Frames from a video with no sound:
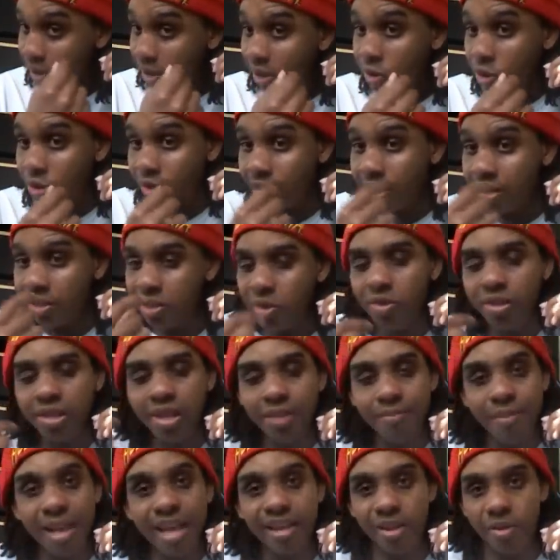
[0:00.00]
you can do it
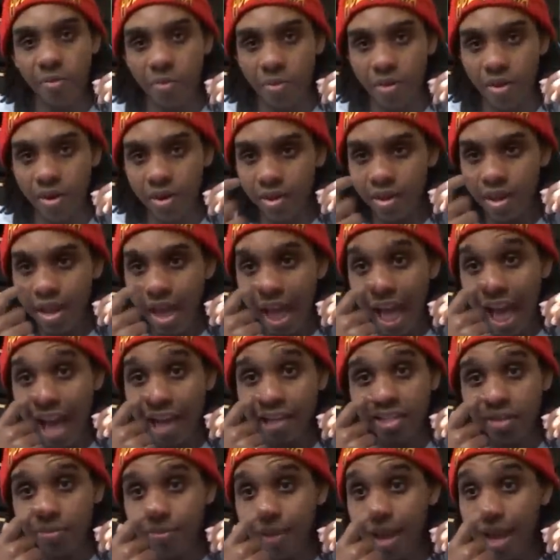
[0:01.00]
and make it work.
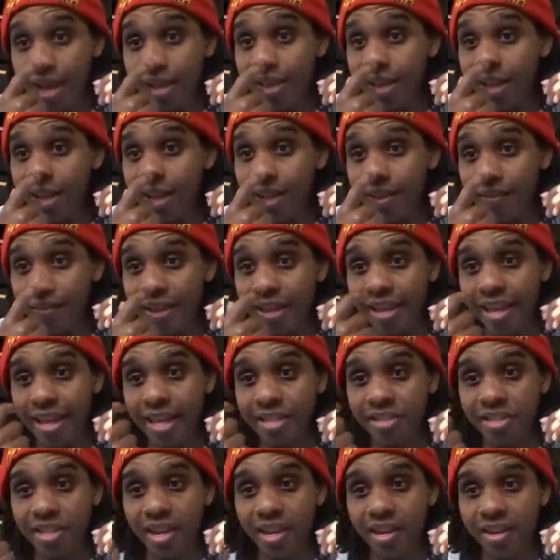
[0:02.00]
Axelmania
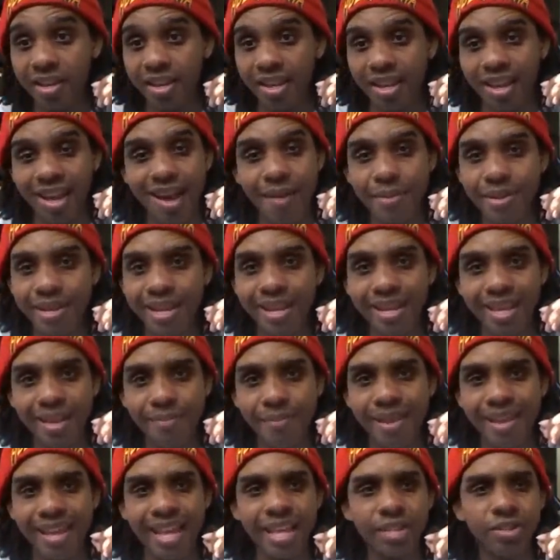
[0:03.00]
is a comedy
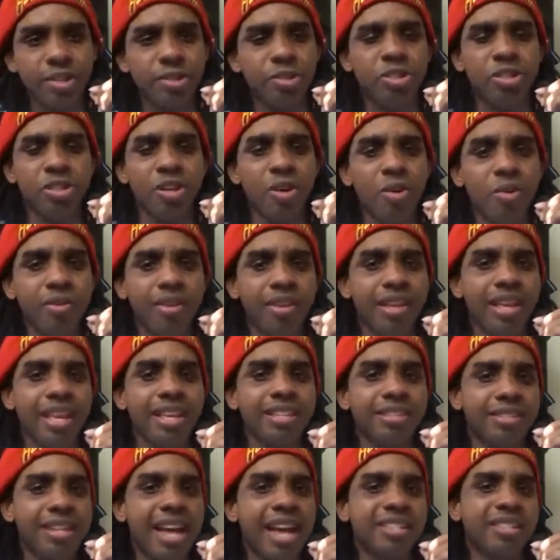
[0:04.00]
gimmick. It's a joke.
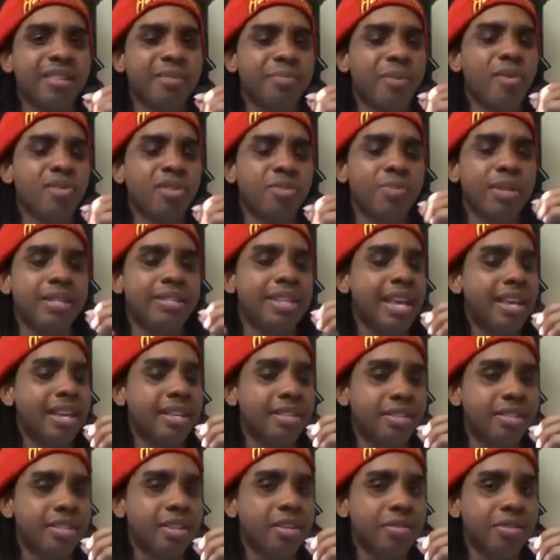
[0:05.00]
It's not supposed to be
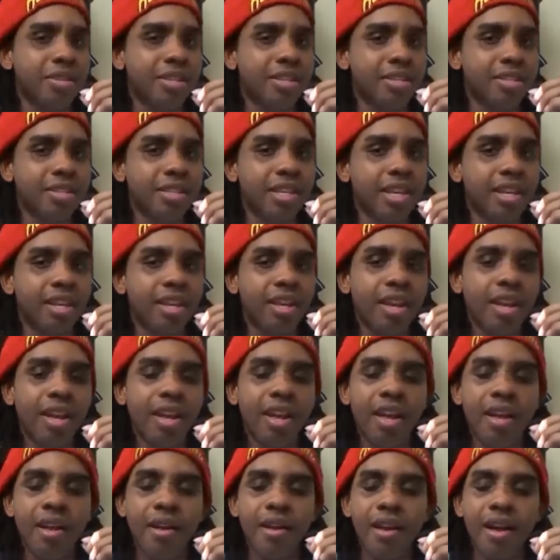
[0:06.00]
taken seriously.
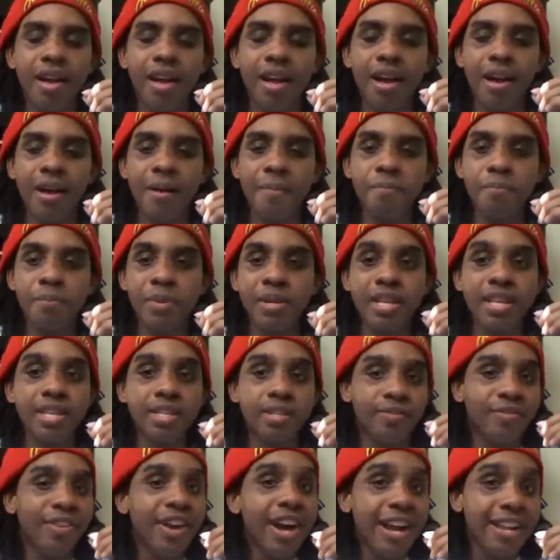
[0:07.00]
But
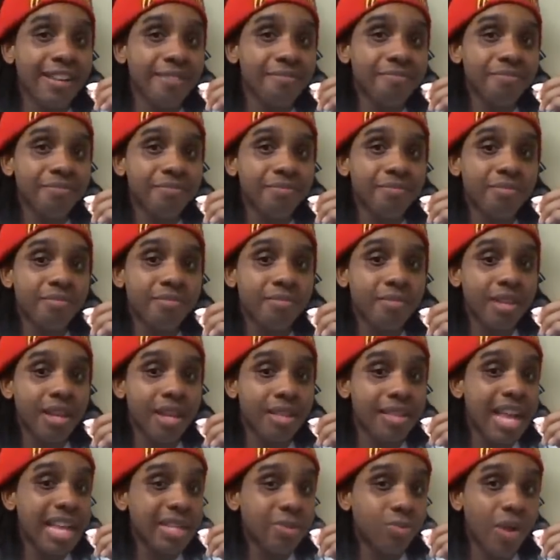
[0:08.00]
it's fun.
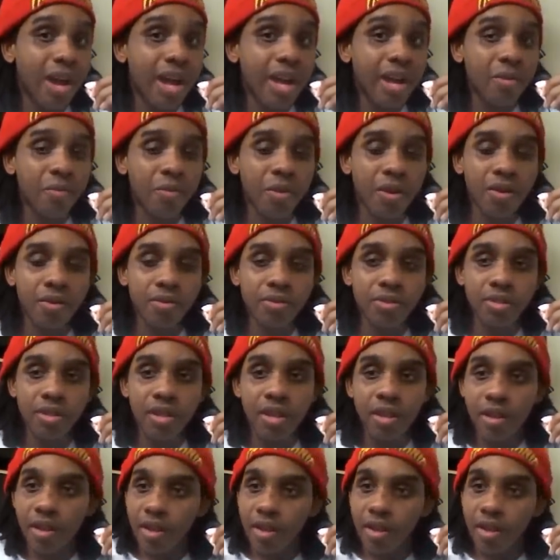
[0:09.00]
And that's why it works.